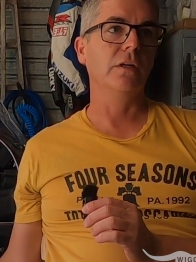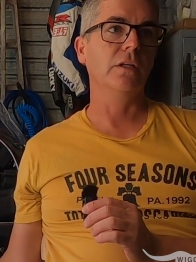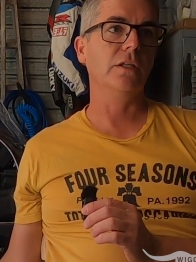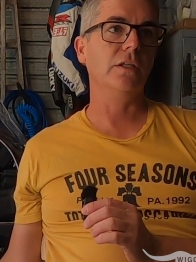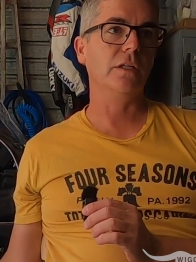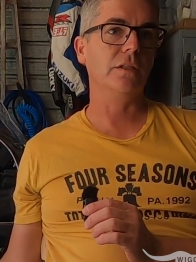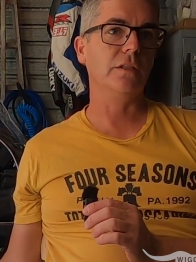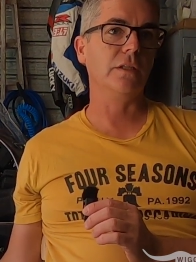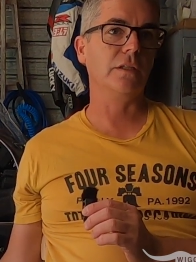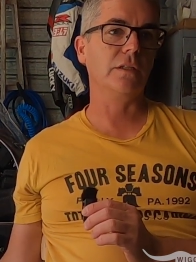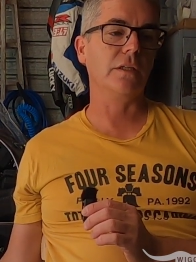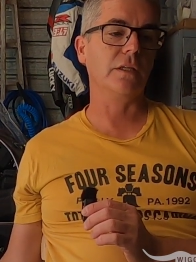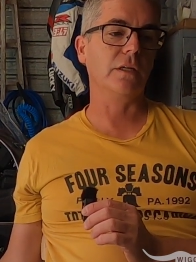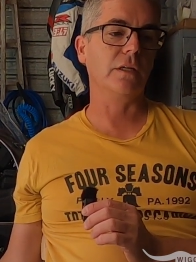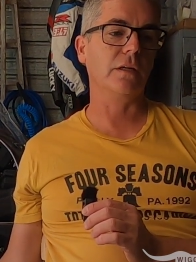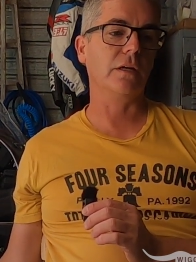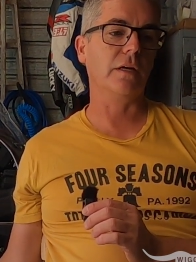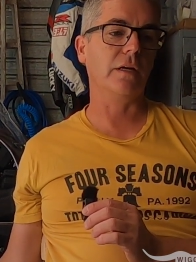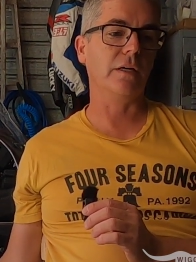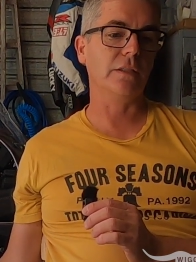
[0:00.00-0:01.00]

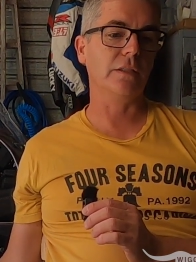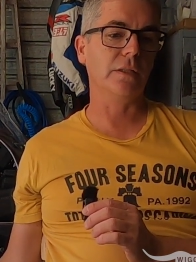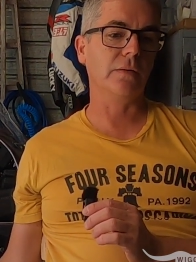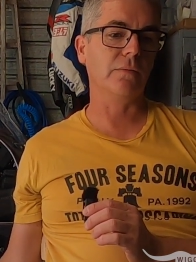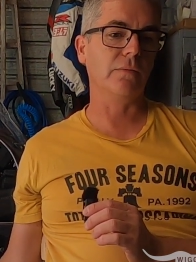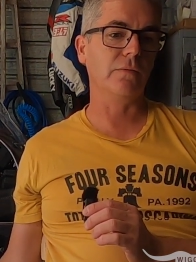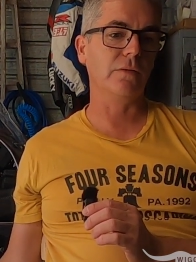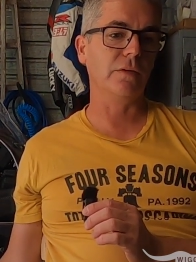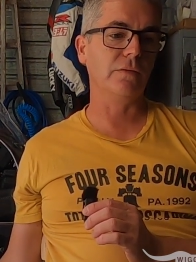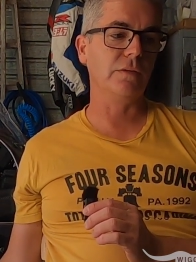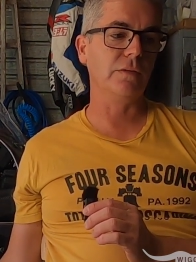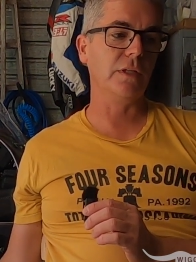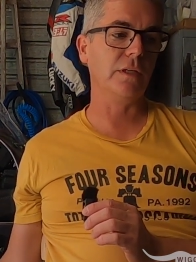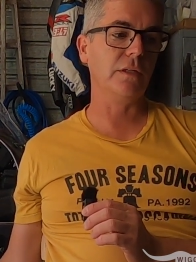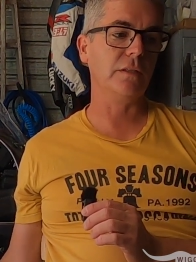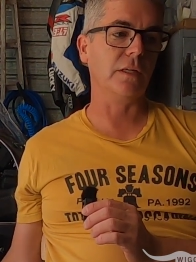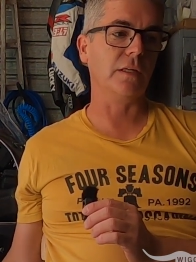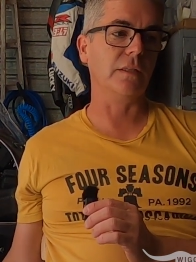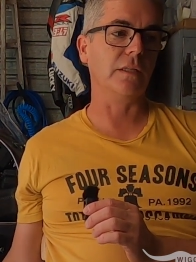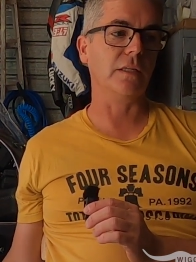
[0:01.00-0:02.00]
G6
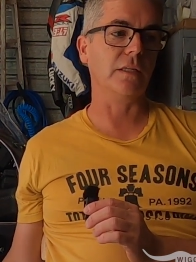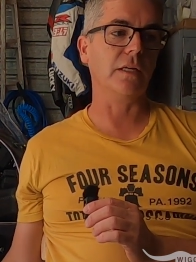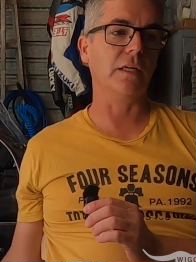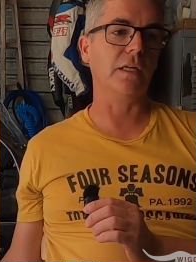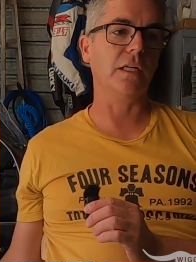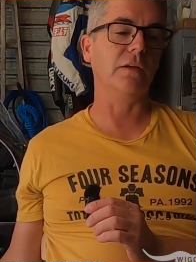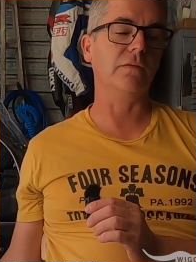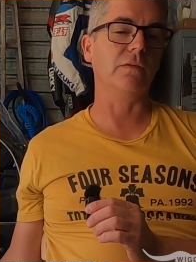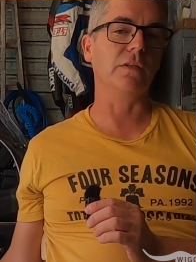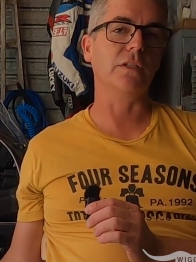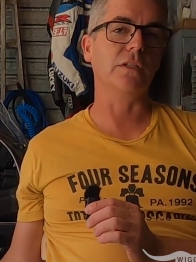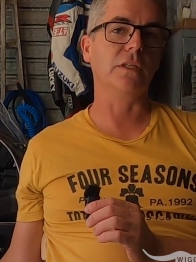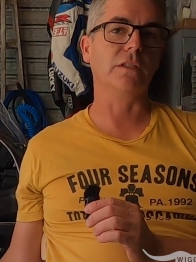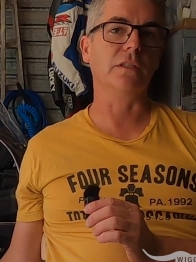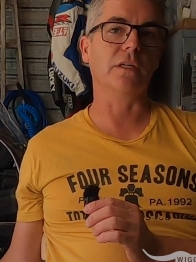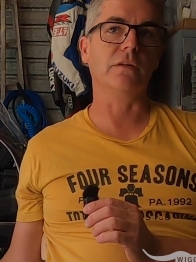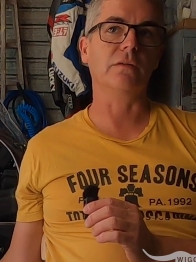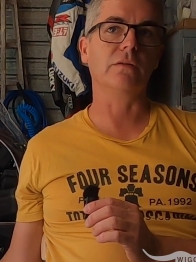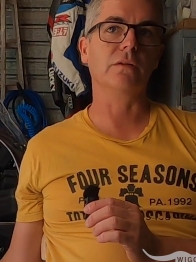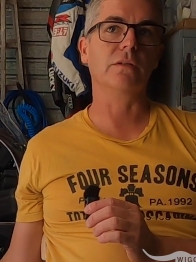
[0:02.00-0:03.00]
R750s, and then any of the
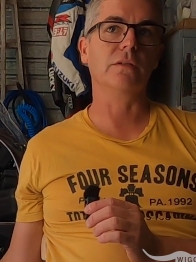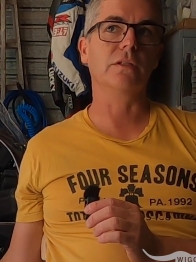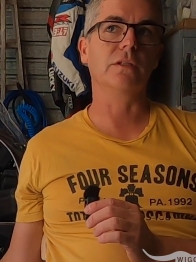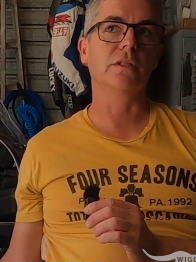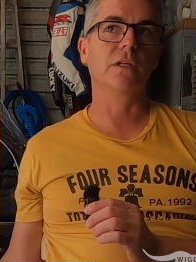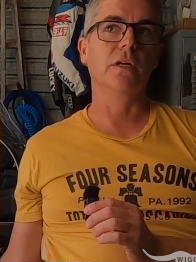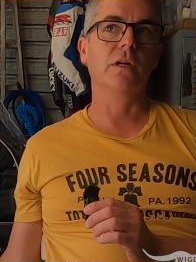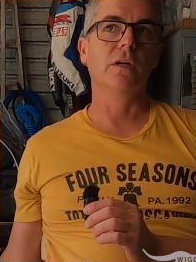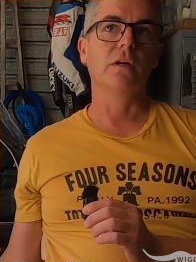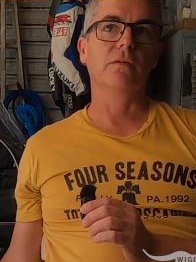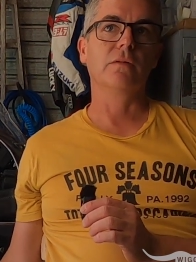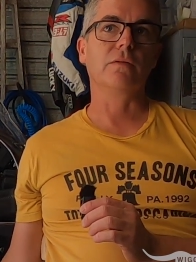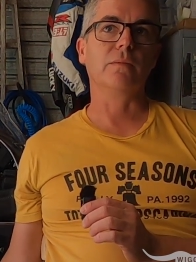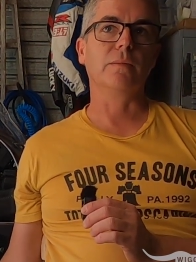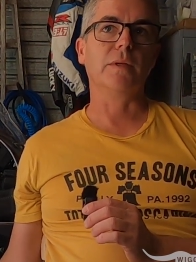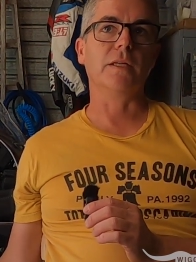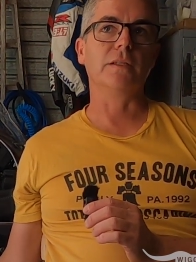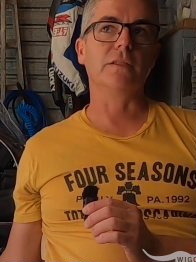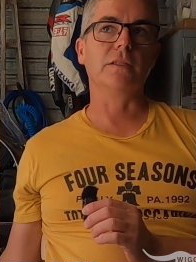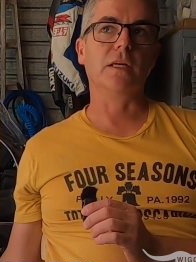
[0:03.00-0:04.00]
600s from
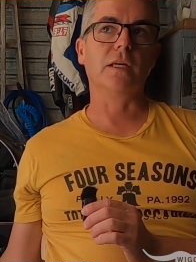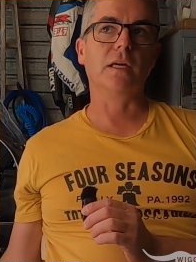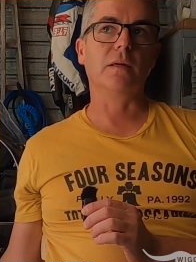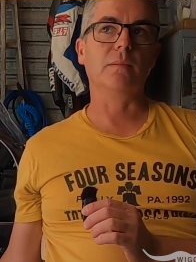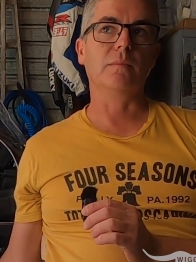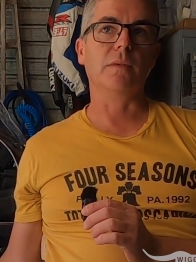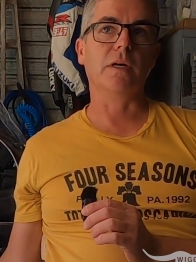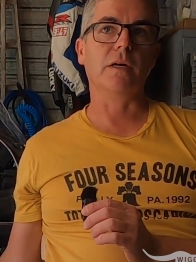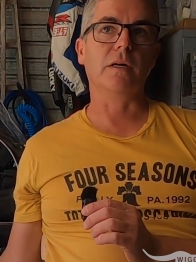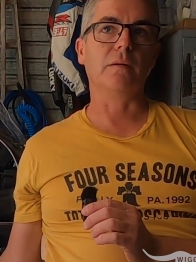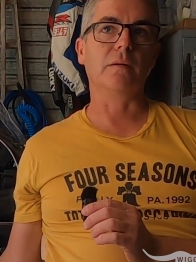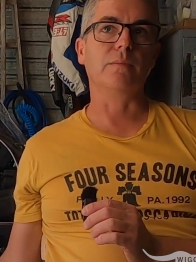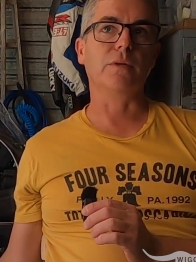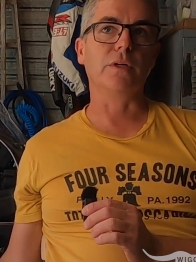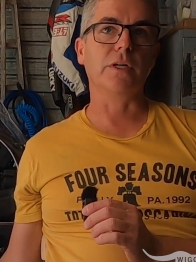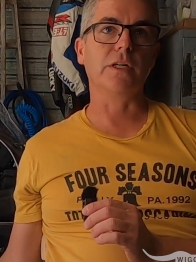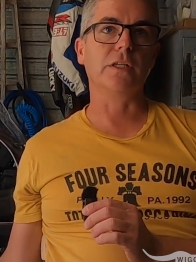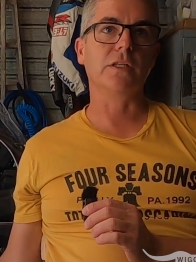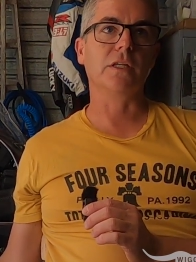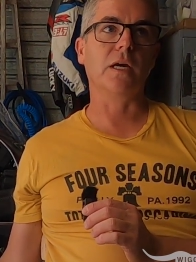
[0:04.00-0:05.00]
that same
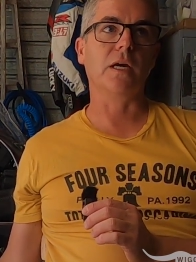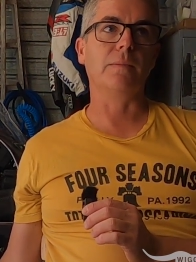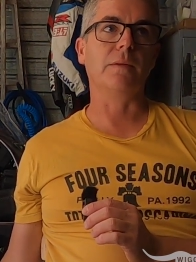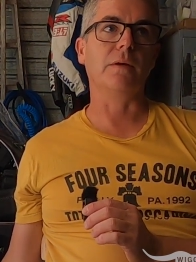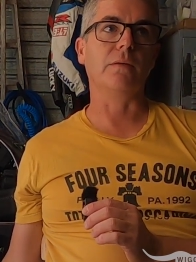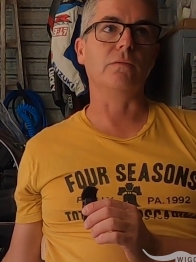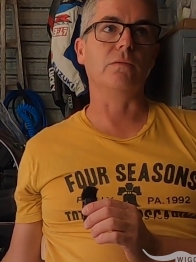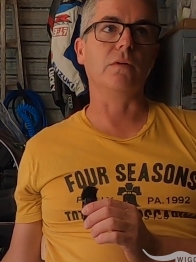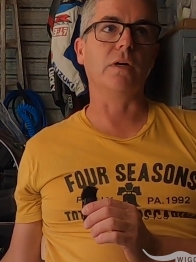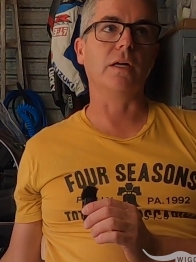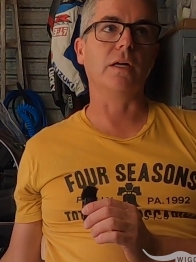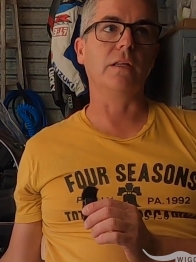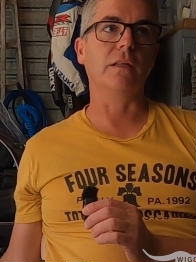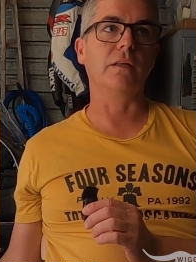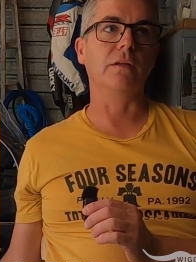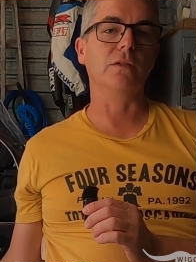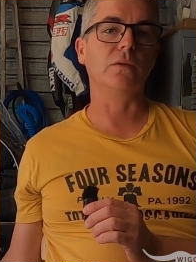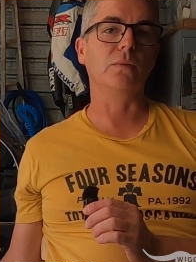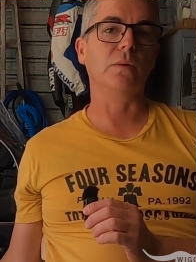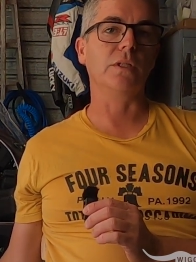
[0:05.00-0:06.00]
body shape that run
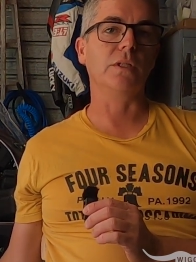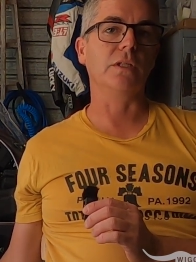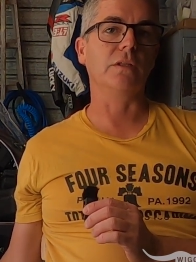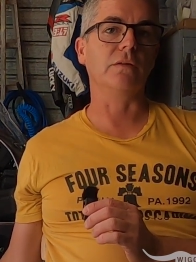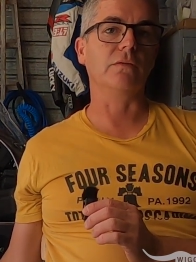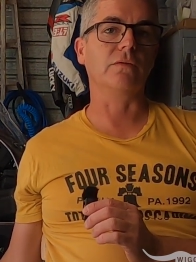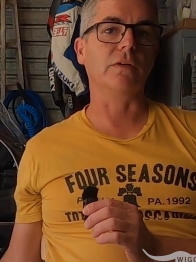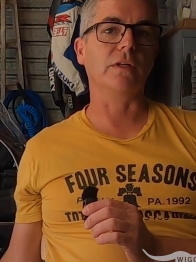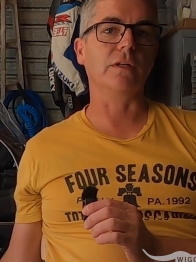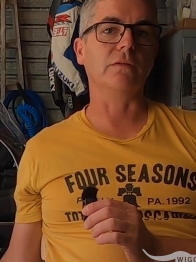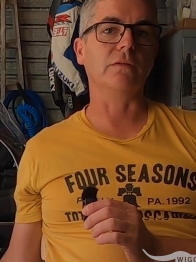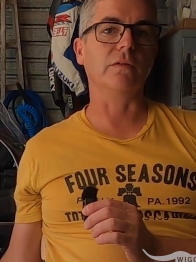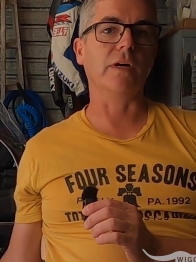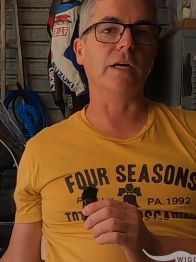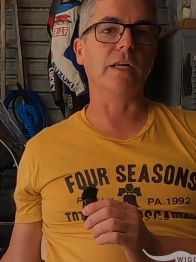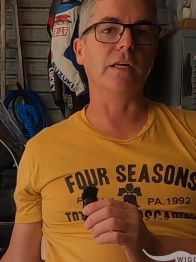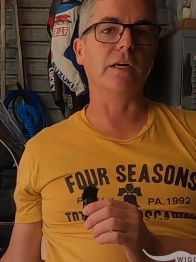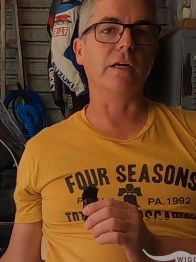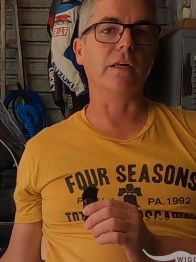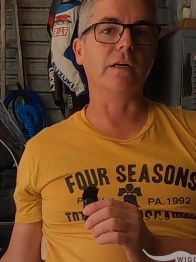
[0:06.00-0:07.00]
the switch in the front of the
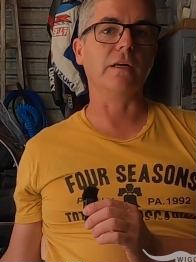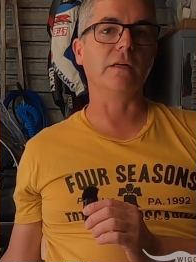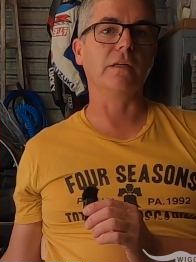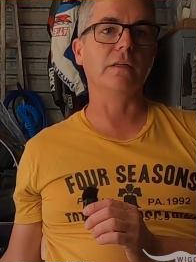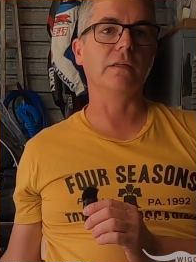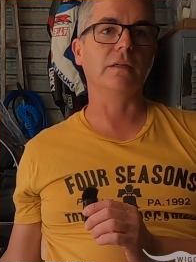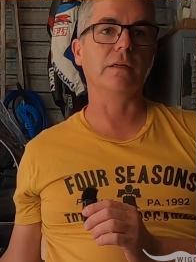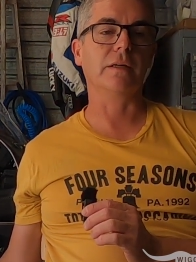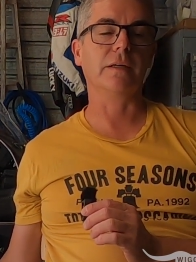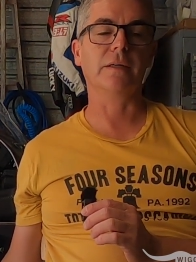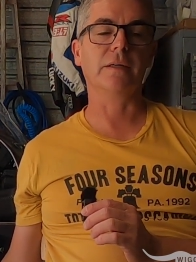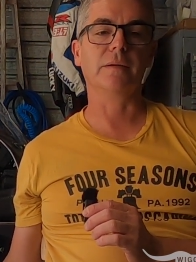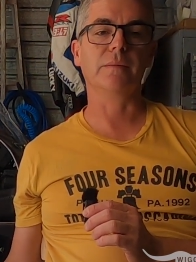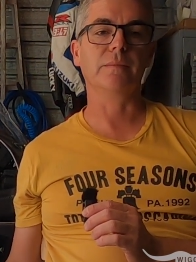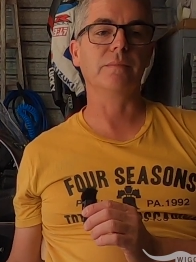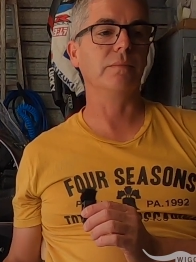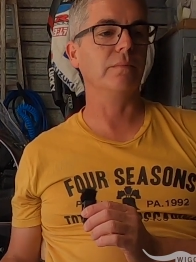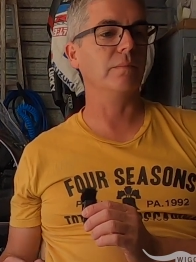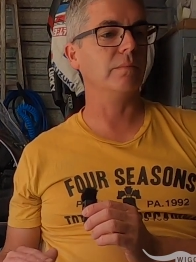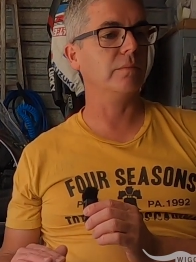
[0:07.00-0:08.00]
radiator.
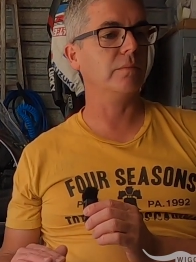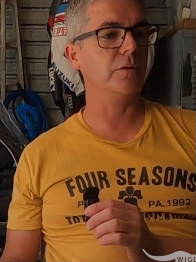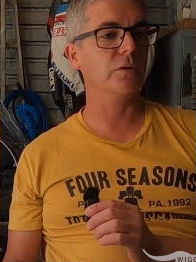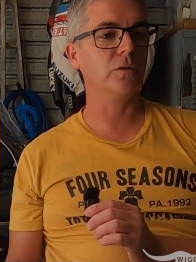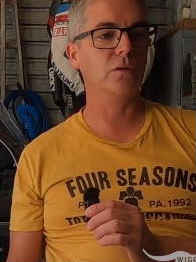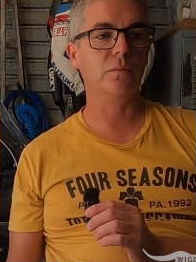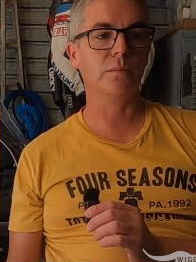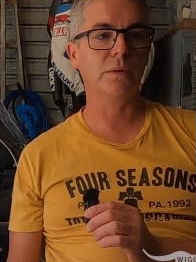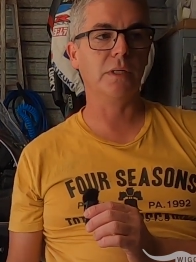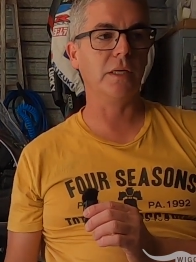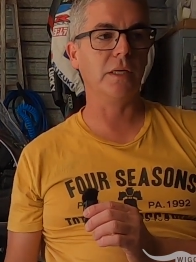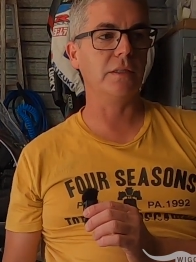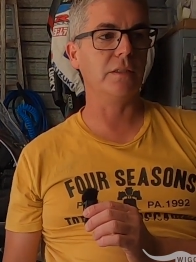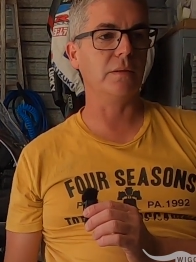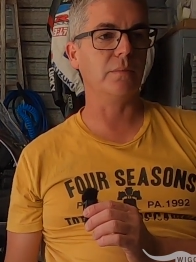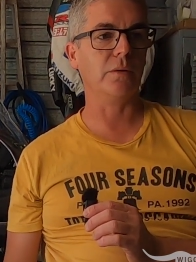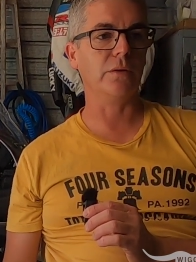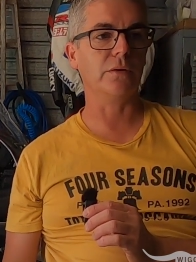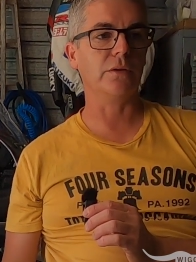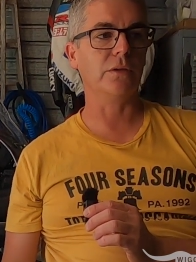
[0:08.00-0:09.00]
super easy
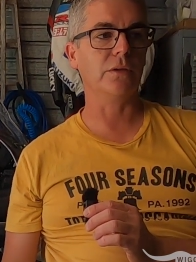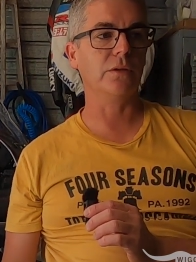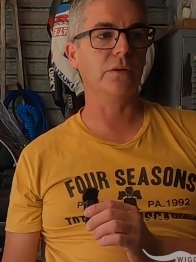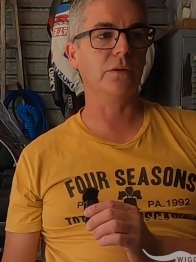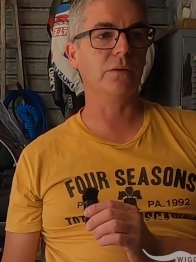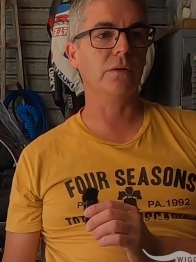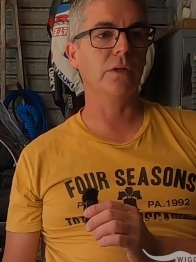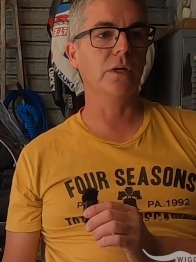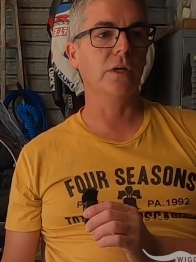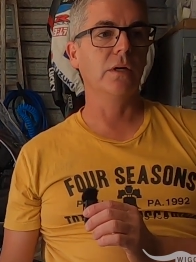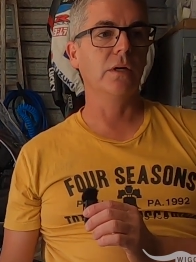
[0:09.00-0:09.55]
mod to do.